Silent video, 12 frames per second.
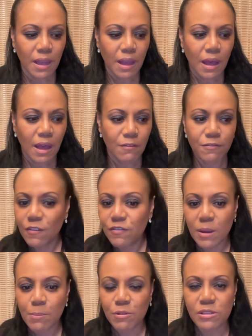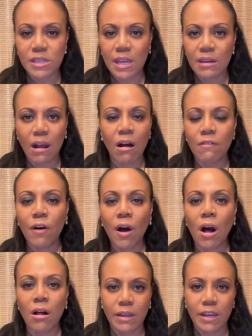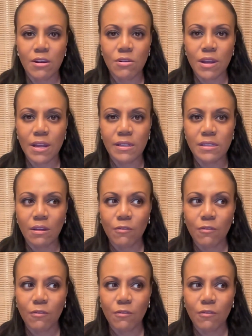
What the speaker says: 50% off all earrings